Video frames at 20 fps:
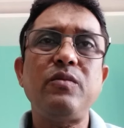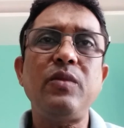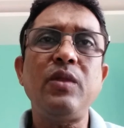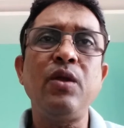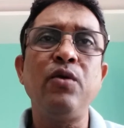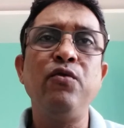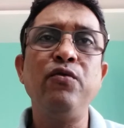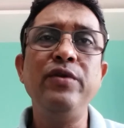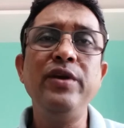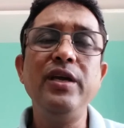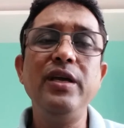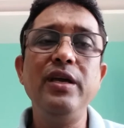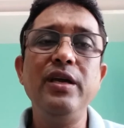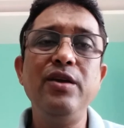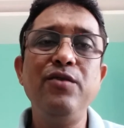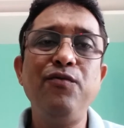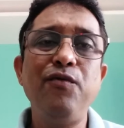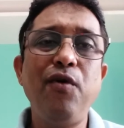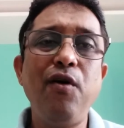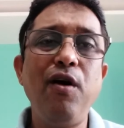we
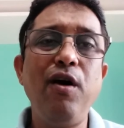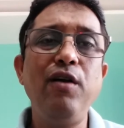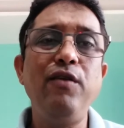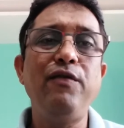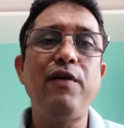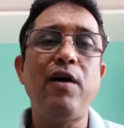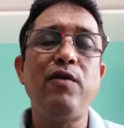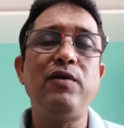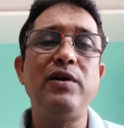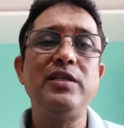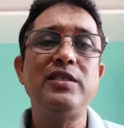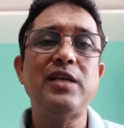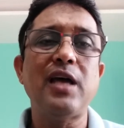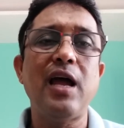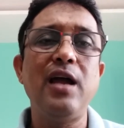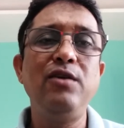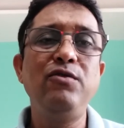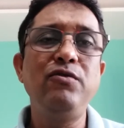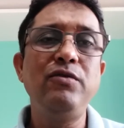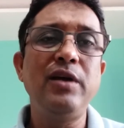involve our
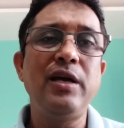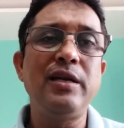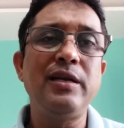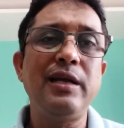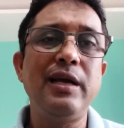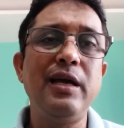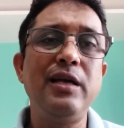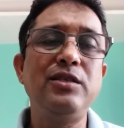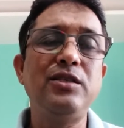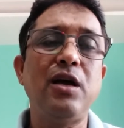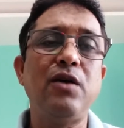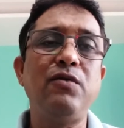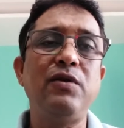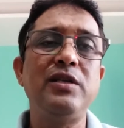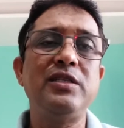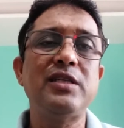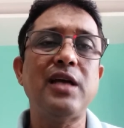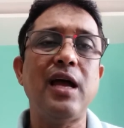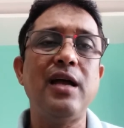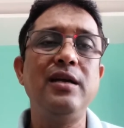child, we engage our
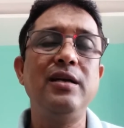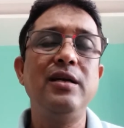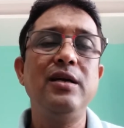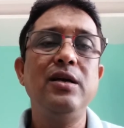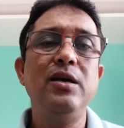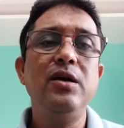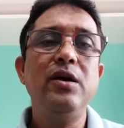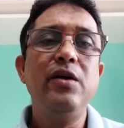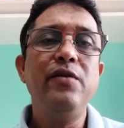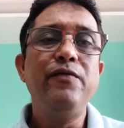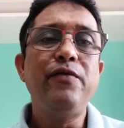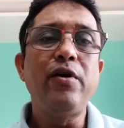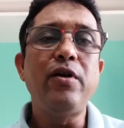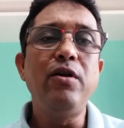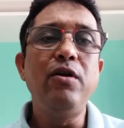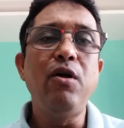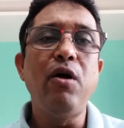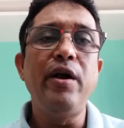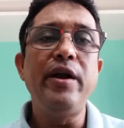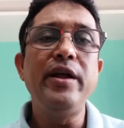child for
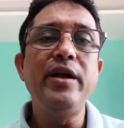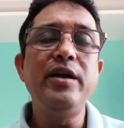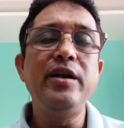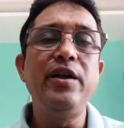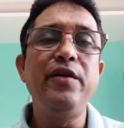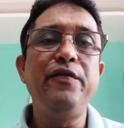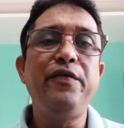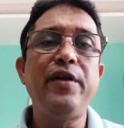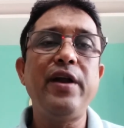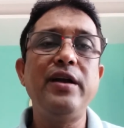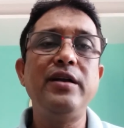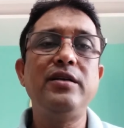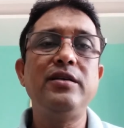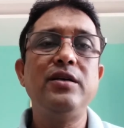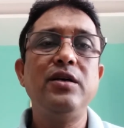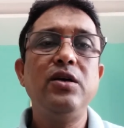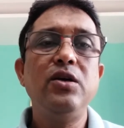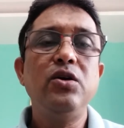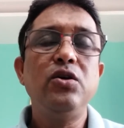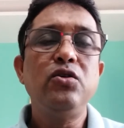learning different
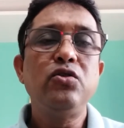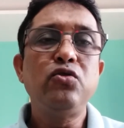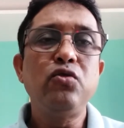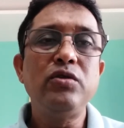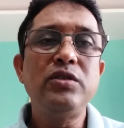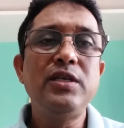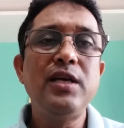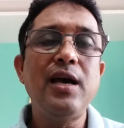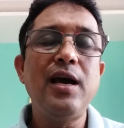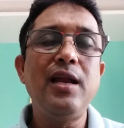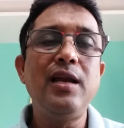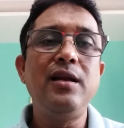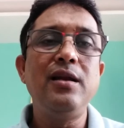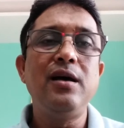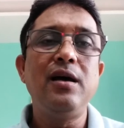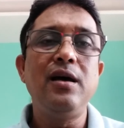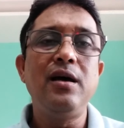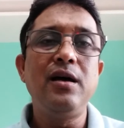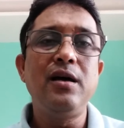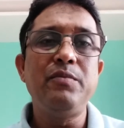social,
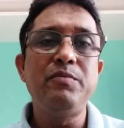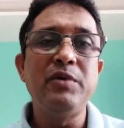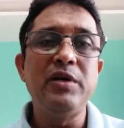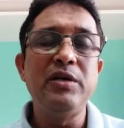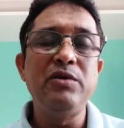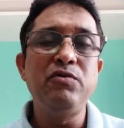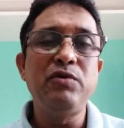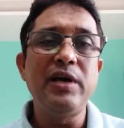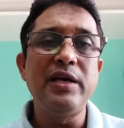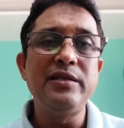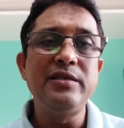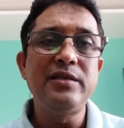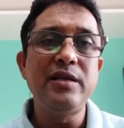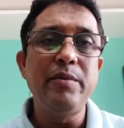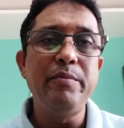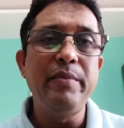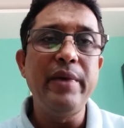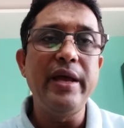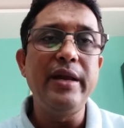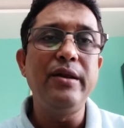you can say,
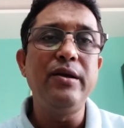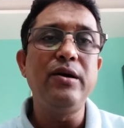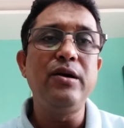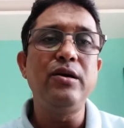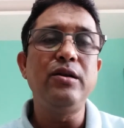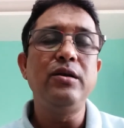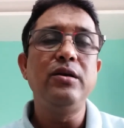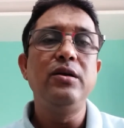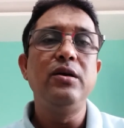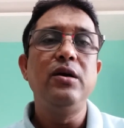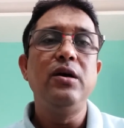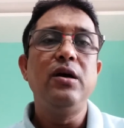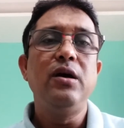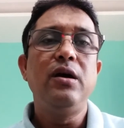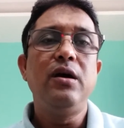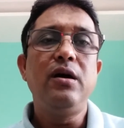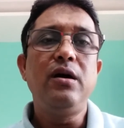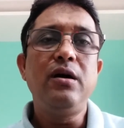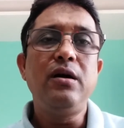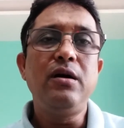manner.
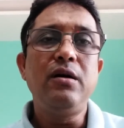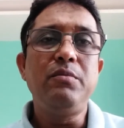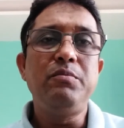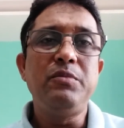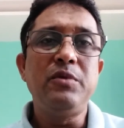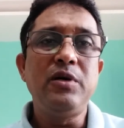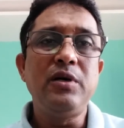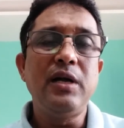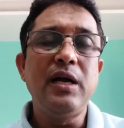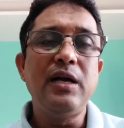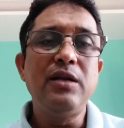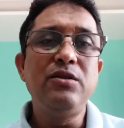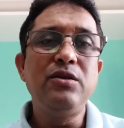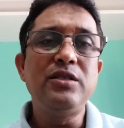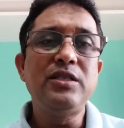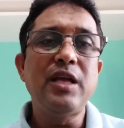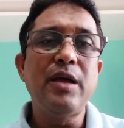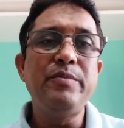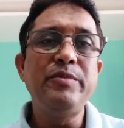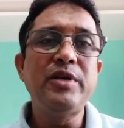At the
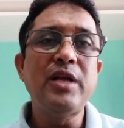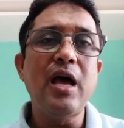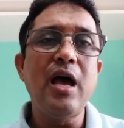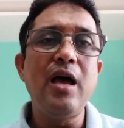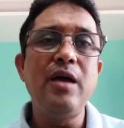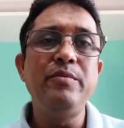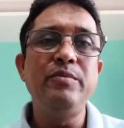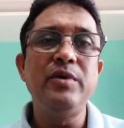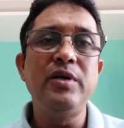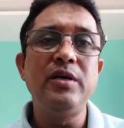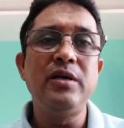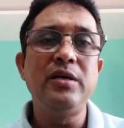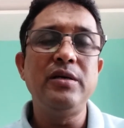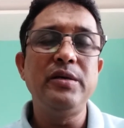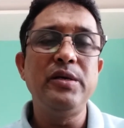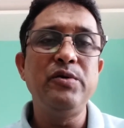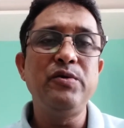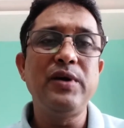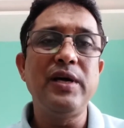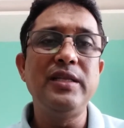same time,
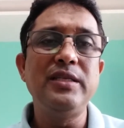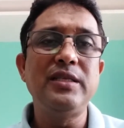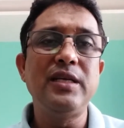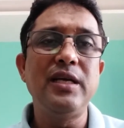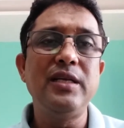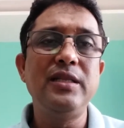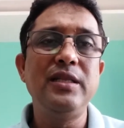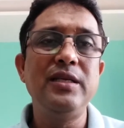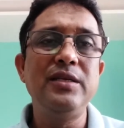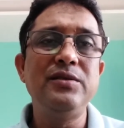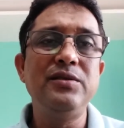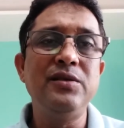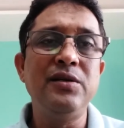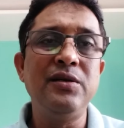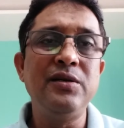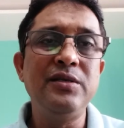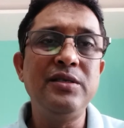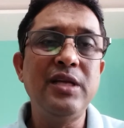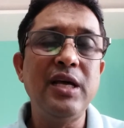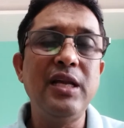you can say the
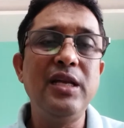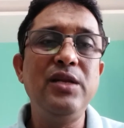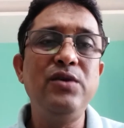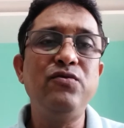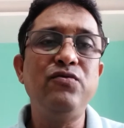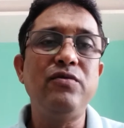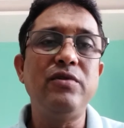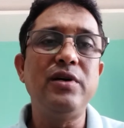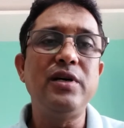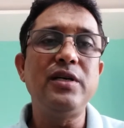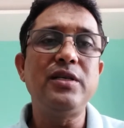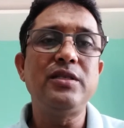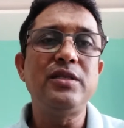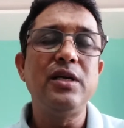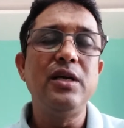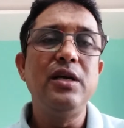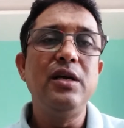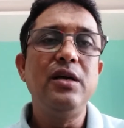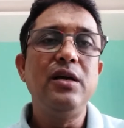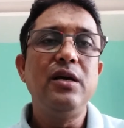daily works,
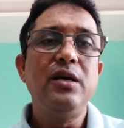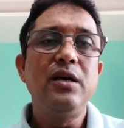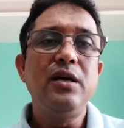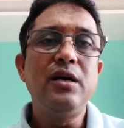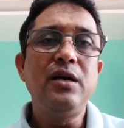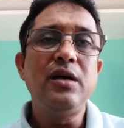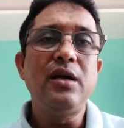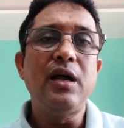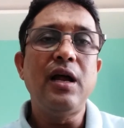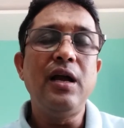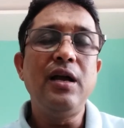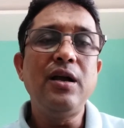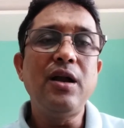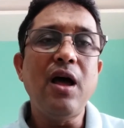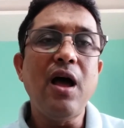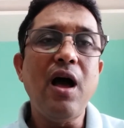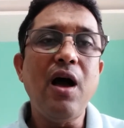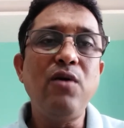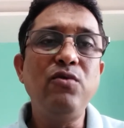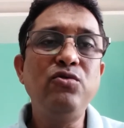and
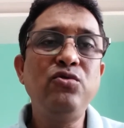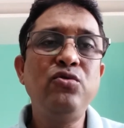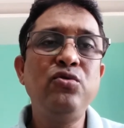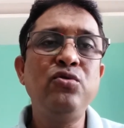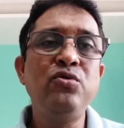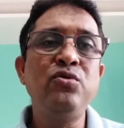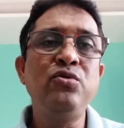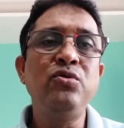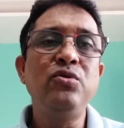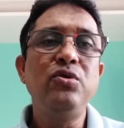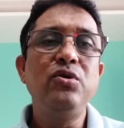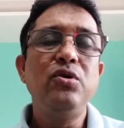how to